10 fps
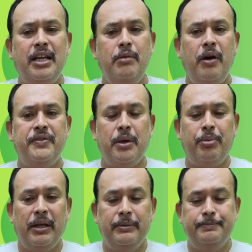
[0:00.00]
of supply.
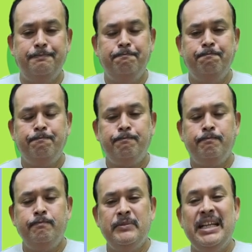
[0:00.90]

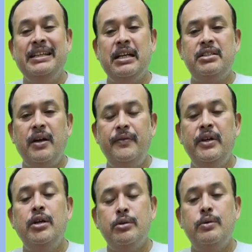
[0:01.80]
In case of
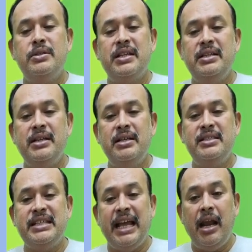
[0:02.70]
goods sent on
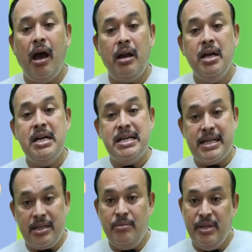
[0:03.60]
sale or
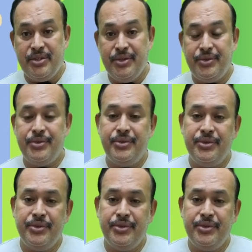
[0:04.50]
return basis.